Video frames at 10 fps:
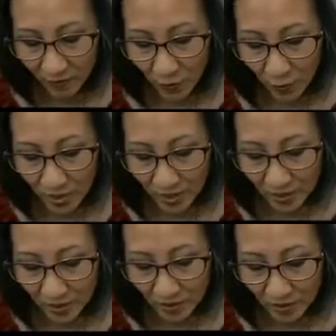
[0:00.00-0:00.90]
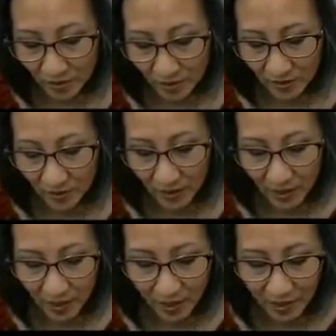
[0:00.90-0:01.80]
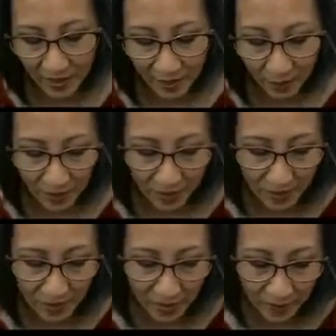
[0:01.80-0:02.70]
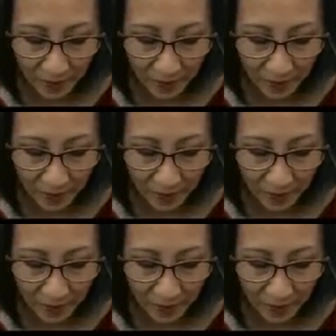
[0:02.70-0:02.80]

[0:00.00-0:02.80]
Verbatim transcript: for real, I would